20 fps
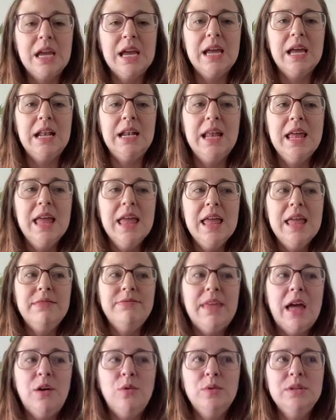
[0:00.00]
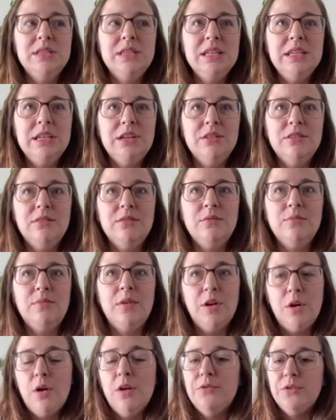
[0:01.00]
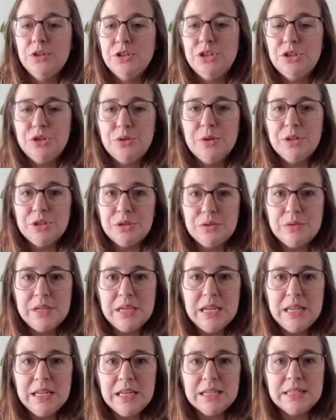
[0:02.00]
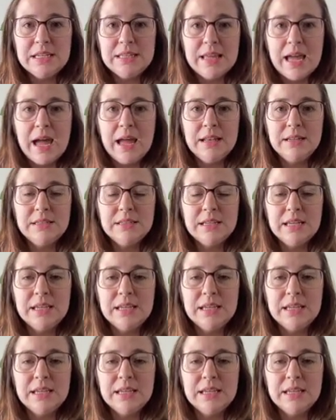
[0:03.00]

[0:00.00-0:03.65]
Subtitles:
and that was the year, our first year doing zucchini to that